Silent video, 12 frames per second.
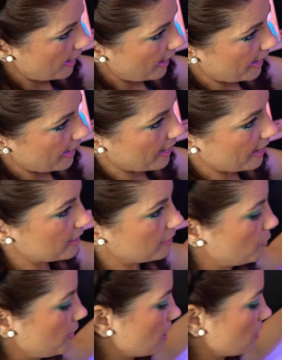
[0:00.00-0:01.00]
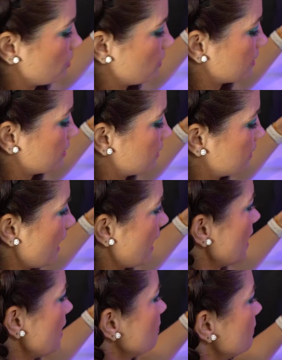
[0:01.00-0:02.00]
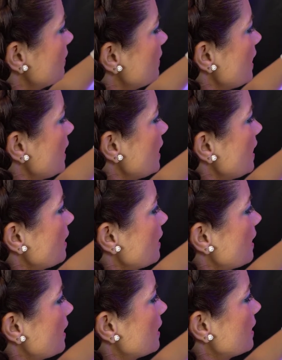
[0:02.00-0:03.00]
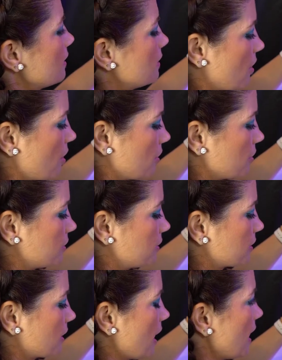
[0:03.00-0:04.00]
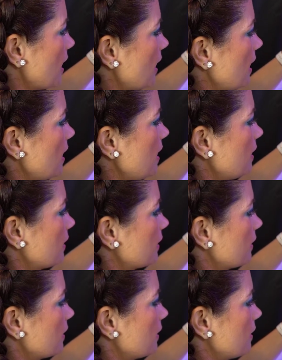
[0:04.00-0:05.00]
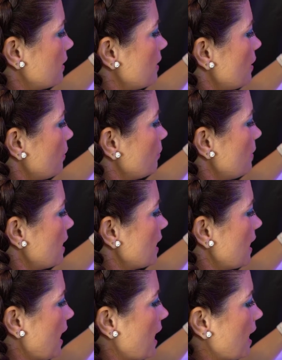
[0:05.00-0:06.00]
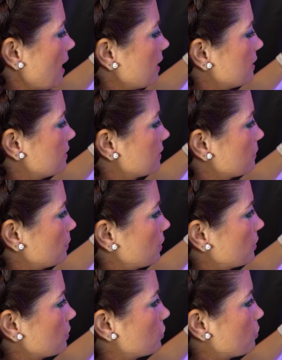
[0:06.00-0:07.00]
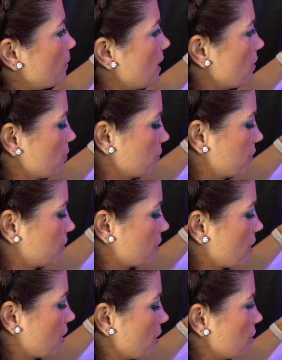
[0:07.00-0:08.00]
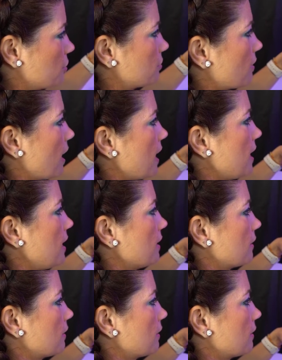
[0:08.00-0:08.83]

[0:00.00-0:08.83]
And we can do the same thing in our sky. We can add some little twinkle stars, right?